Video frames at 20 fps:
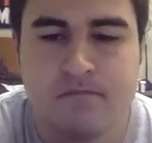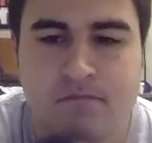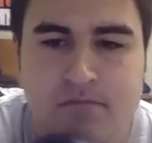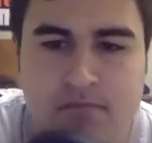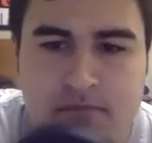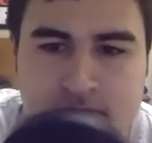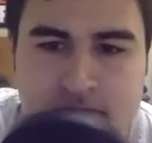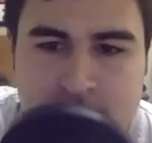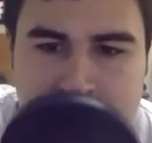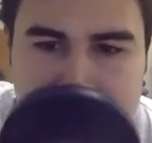
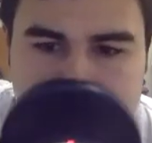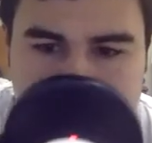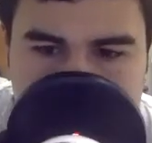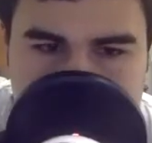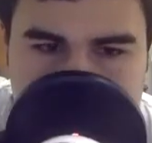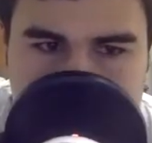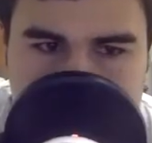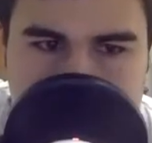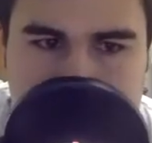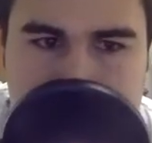
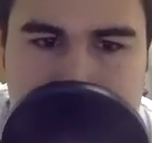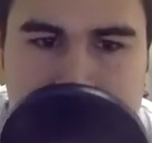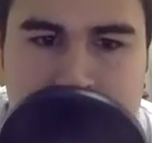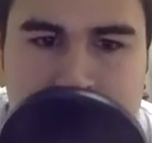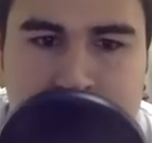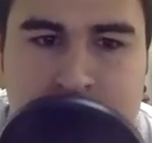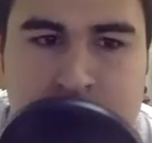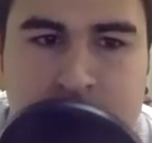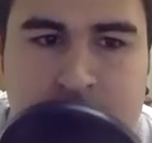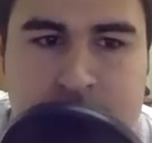
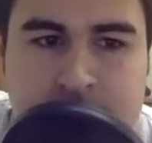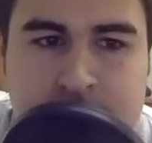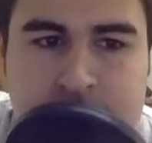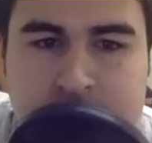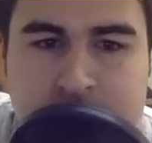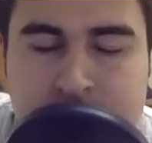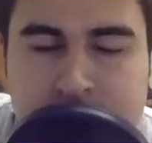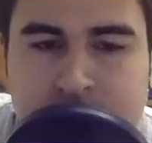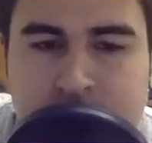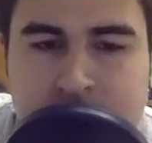
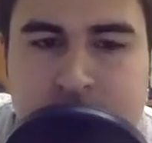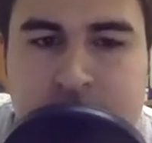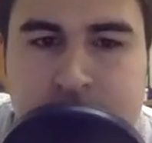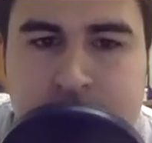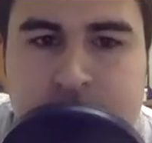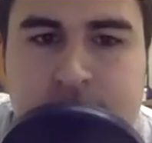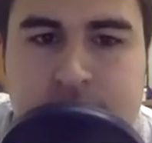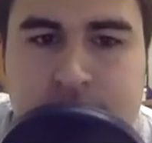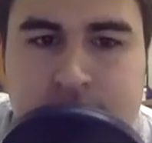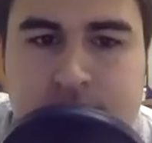
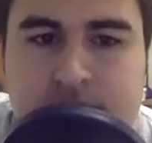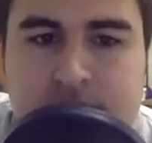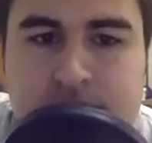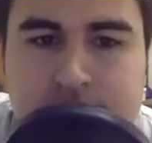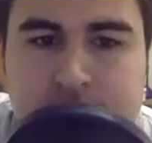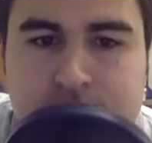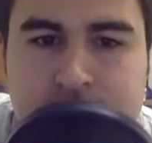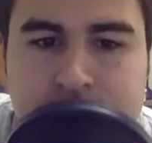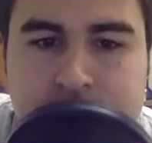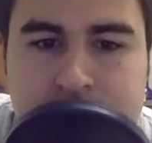
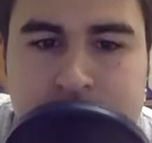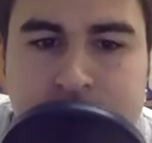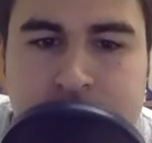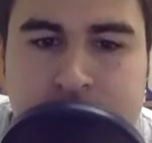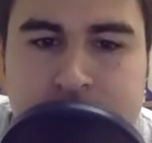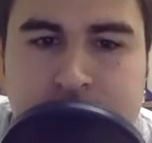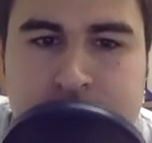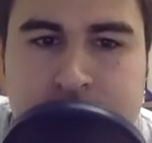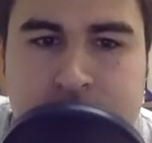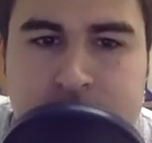
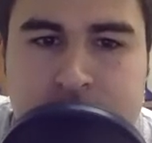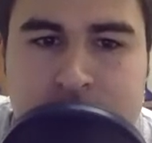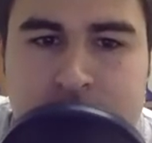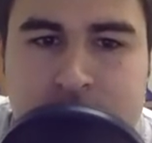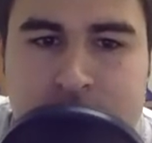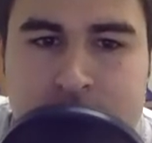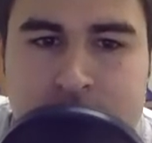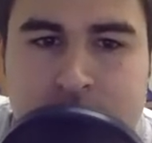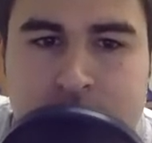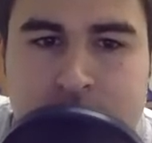
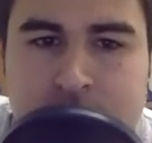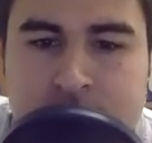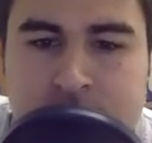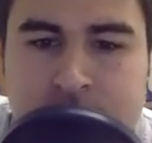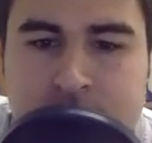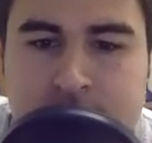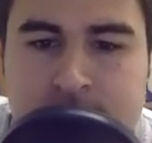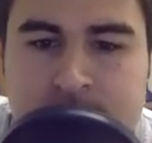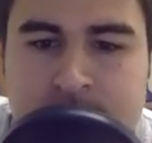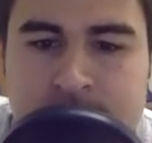
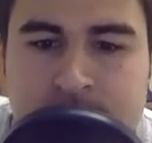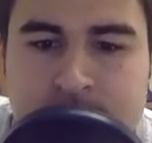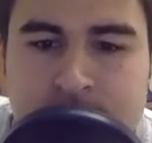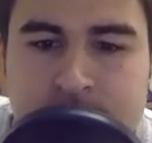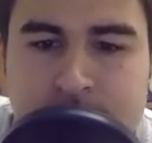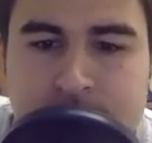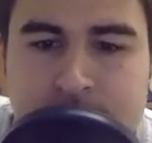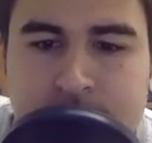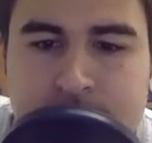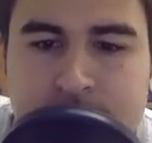
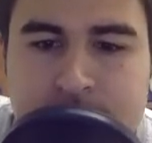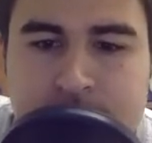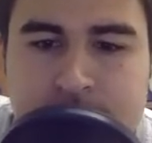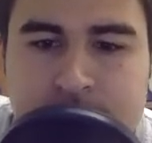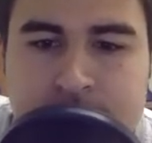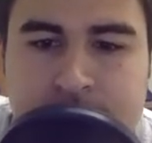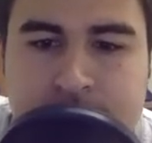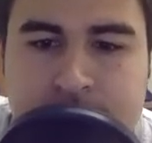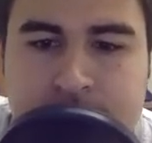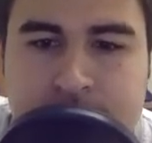
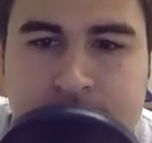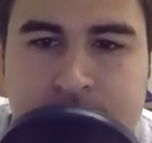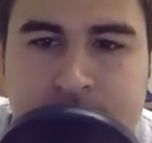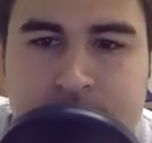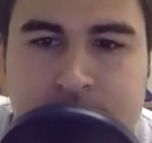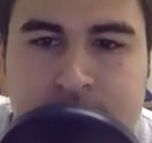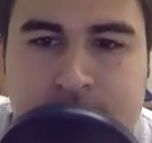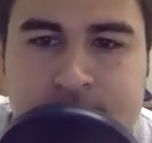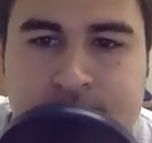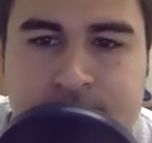
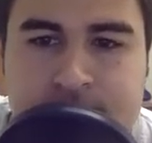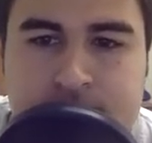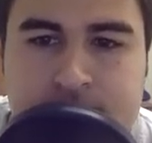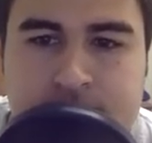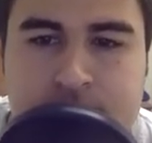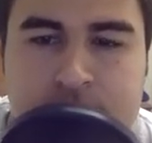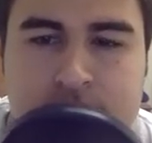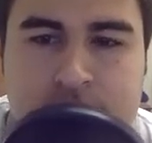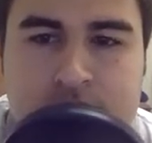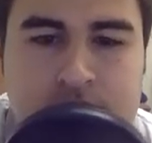
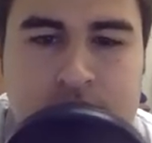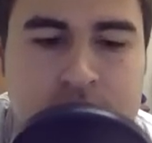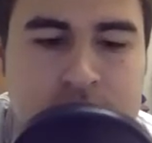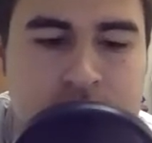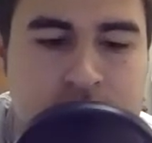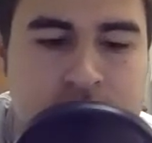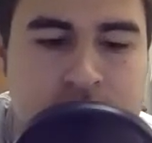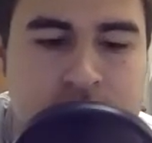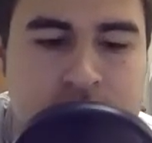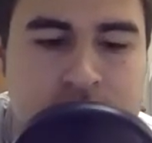
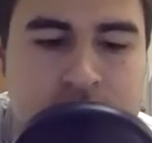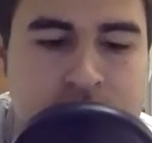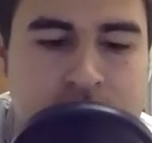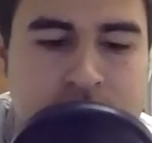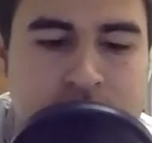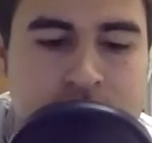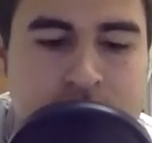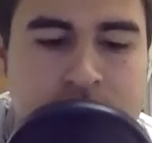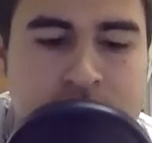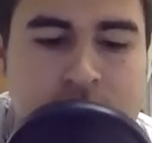
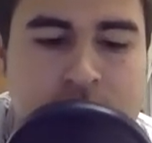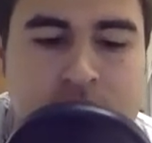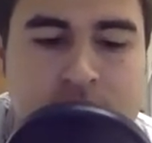The person shown says nothing.